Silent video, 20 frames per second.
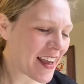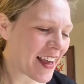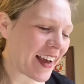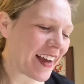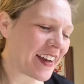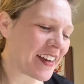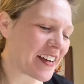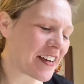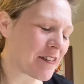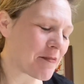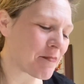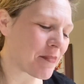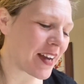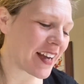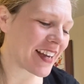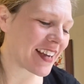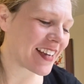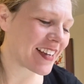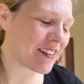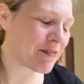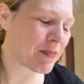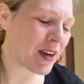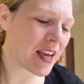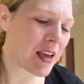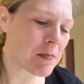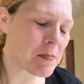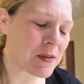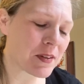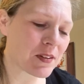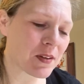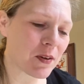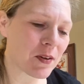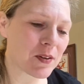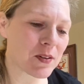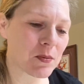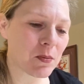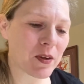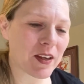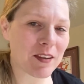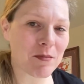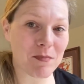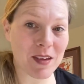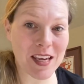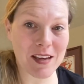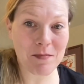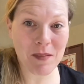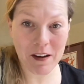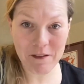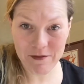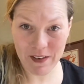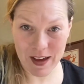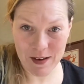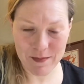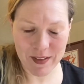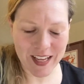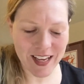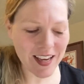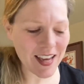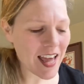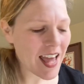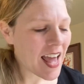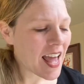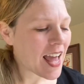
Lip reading: my episodes with me and my family,